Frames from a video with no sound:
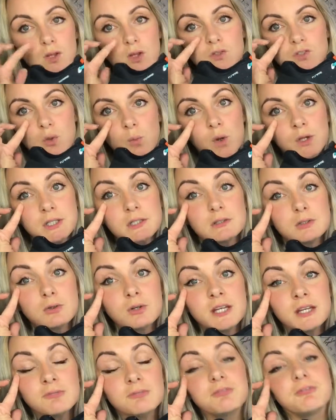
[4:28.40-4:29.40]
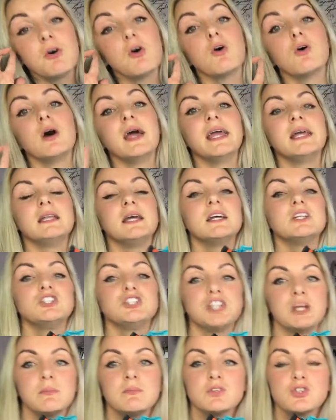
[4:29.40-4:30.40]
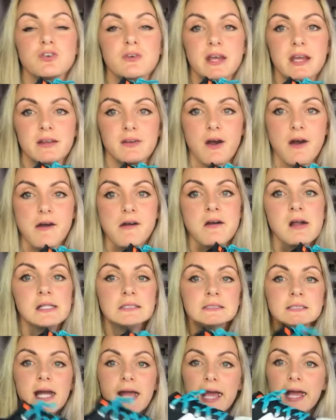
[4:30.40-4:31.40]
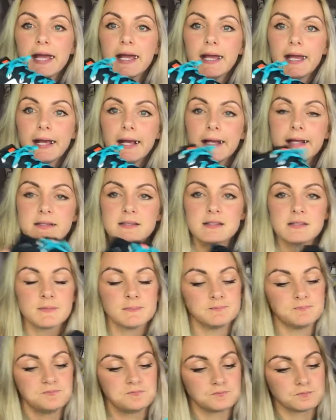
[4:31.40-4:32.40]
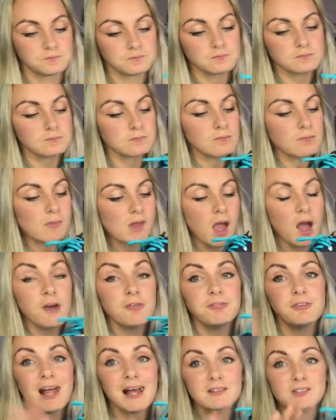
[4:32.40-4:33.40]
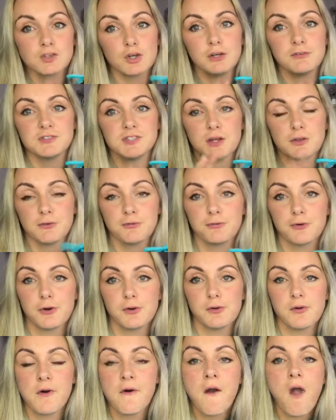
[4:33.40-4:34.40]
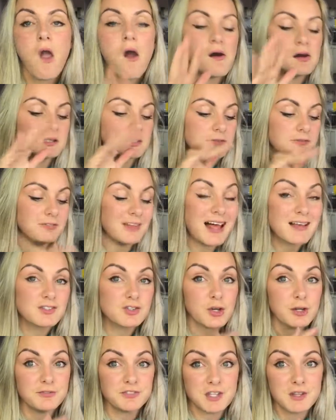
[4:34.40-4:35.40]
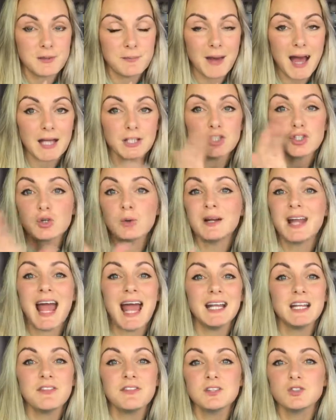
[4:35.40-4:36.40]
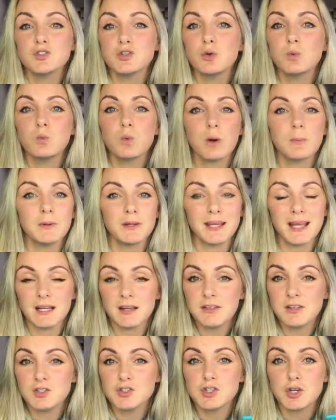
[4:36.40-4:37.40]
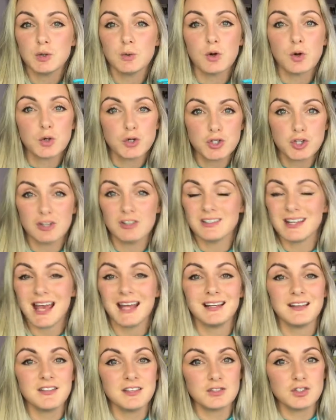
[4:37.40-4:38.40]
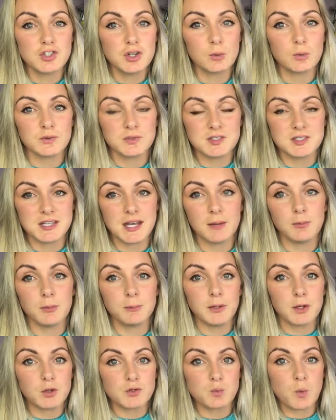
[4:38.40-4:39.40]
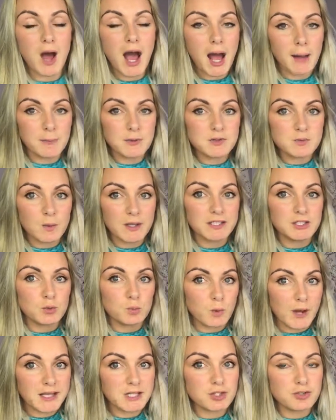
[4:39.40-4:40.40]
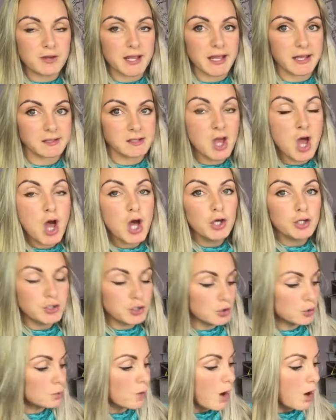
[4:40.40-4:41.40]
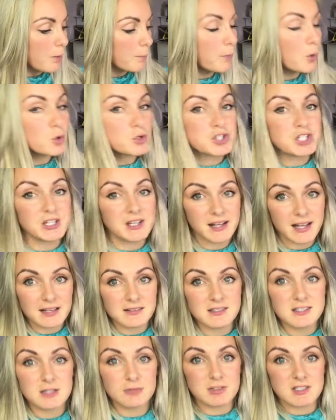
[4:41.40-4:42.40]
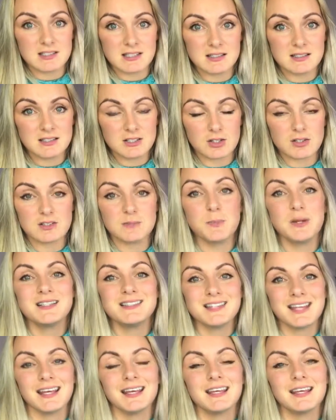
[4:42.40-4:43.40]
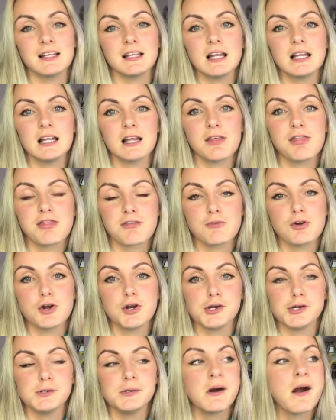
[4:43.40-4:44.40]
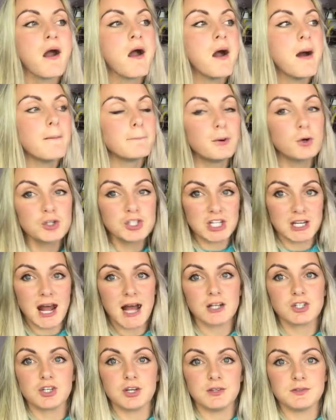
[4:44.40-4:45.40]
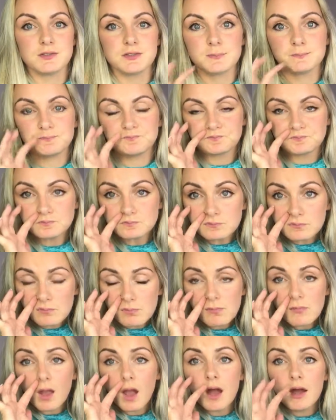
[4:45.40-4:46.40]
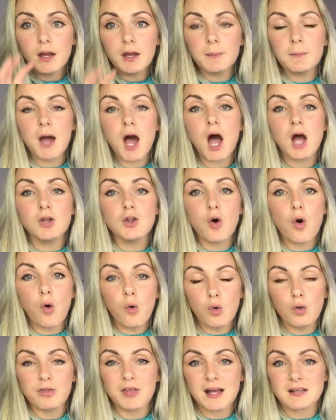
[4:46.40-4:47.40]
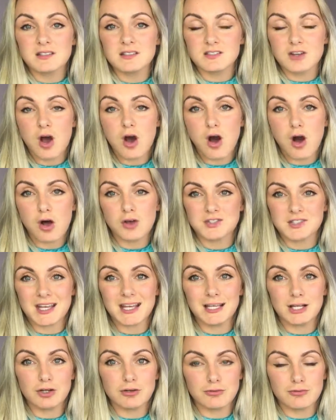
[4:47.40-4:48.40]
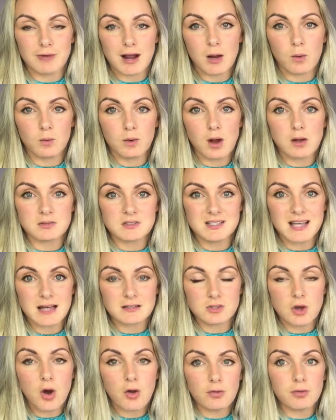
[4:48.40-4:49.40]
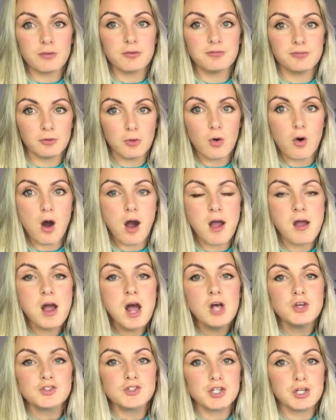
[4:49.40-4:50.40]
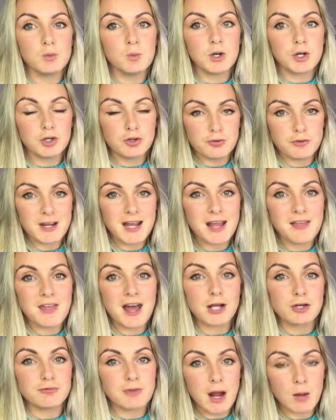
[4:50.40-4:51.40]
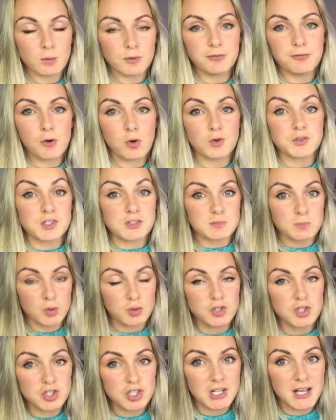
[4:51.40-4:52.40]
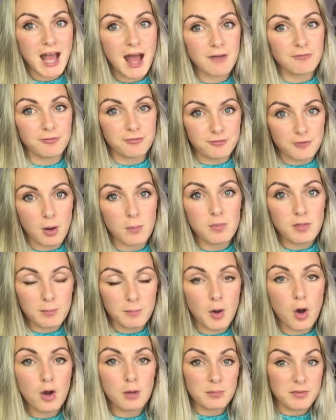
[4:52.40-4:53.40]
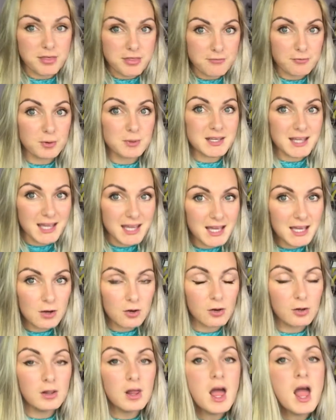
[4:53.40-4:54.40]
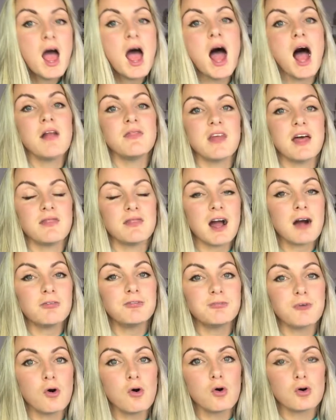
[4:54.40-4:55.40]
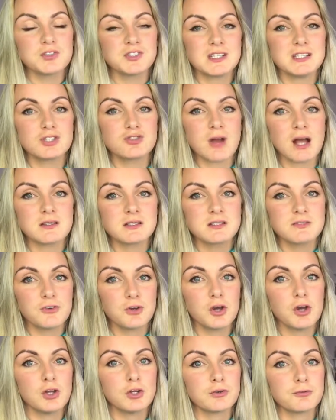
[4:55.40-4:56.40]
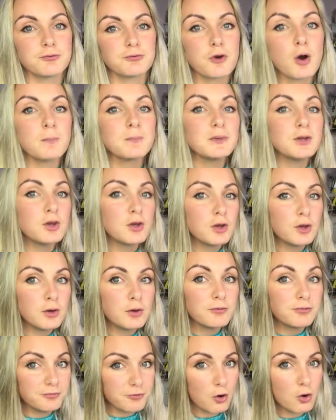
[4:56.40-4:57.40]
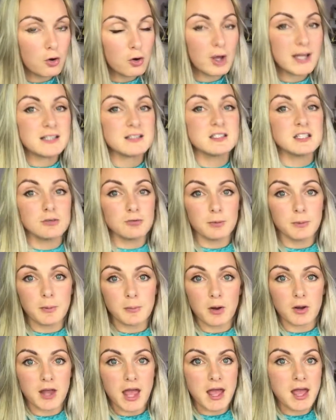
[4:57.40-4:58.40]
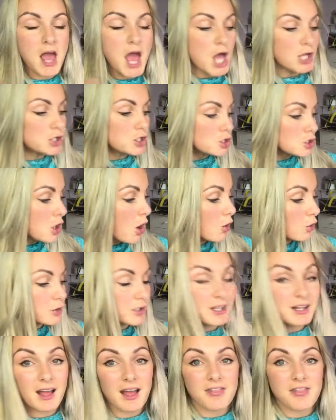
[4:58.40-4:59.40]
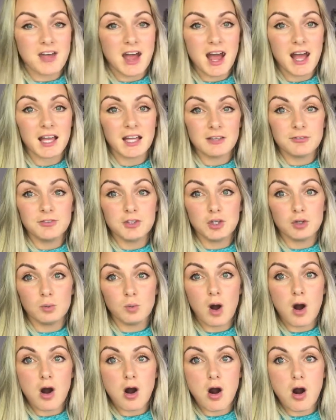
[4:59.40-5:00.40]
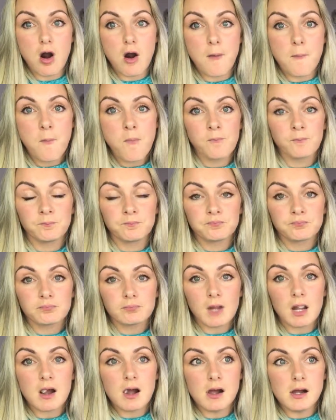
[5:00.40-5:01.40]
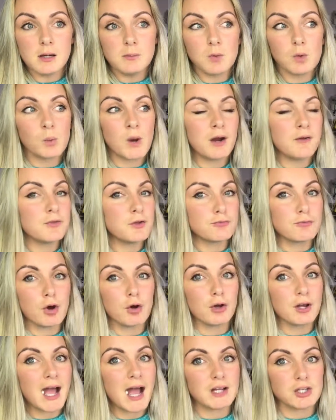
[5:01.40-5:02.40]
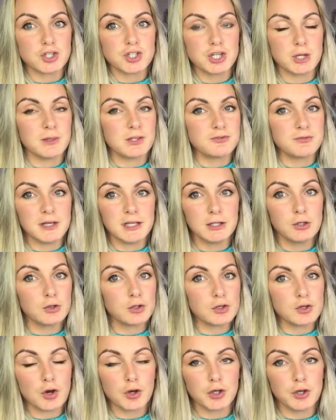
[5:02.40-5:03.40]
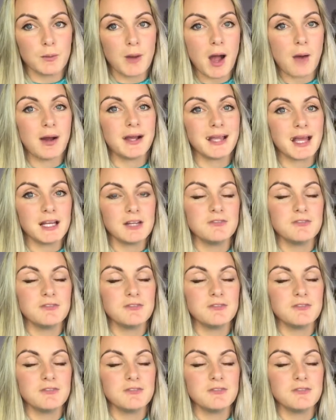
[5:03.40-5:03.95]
So what you're looking for in a gym trainer is a flat surface at the front, flat surface at the back. You don't want anything too wobbly, anything too cushioned, anything too unstable, because what happens when you weight train, you are pushing against the resistance, particularly through pushing actions. and all that starts in ground contact on the floor. So you want to create that ground force as much as you can from the bottom through your heel, and then that force is transferred from your foot into your upper body. You're not going to get that if you are wearing the wrong kind of shoe. It's really going to knock you out. Again,